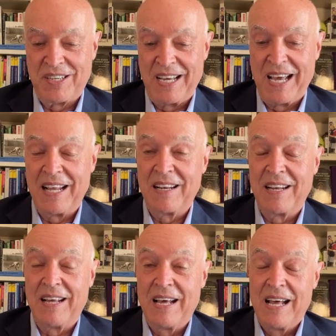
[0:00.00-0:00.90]

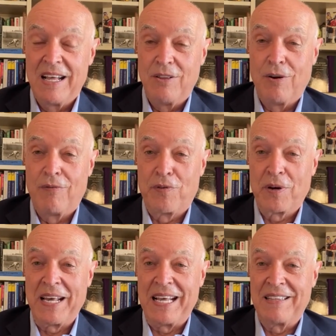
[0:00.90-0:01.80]
And don't
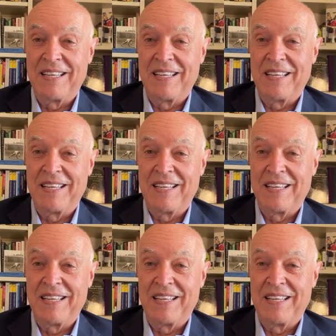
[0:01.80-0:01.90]
forget